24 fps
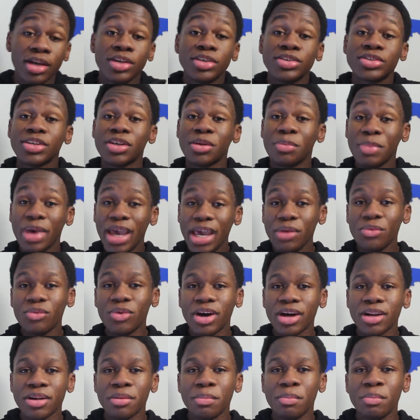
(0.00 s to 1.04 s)
So the main
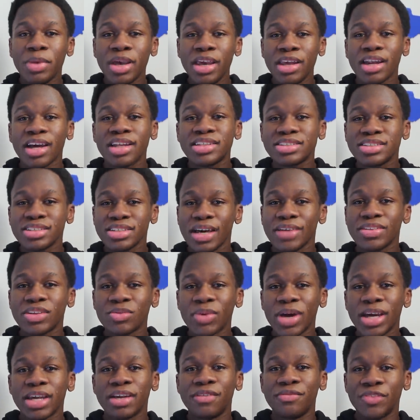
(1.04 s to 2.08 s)
one being I'd still have the
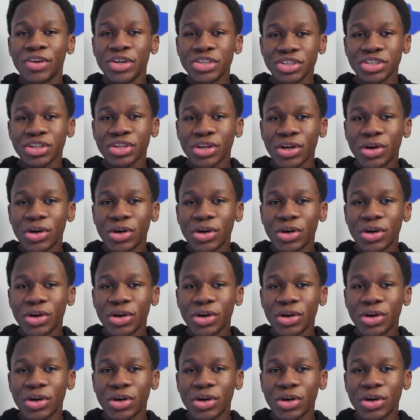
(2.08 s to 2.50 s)
right conversion